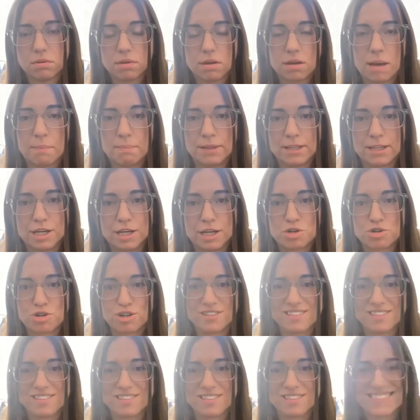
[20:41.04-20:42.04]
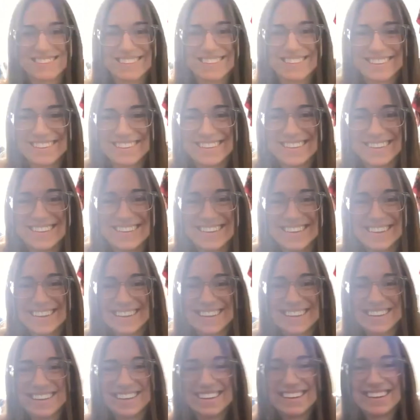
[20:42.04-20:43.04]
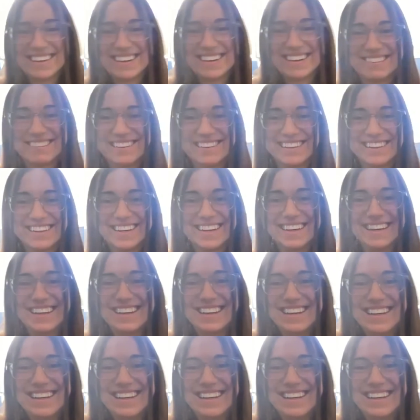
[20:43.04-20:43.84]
applications, really.